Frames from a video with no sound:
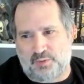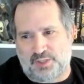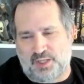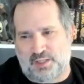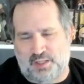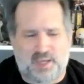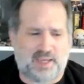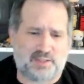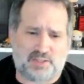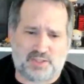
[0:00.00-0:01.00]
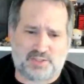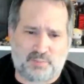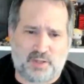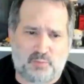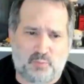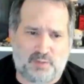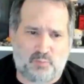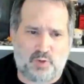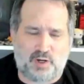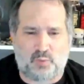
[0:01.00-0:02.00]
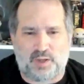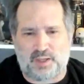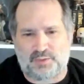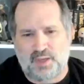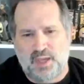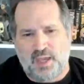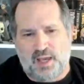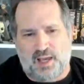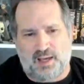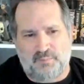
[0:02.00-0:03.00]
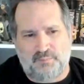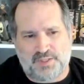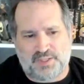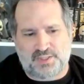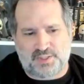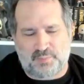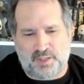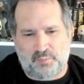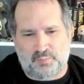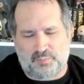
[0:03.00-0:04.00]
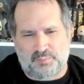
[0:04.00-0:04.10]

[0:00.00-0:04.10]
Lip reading: Was it, hey, this is somebody we can work with? This is somebody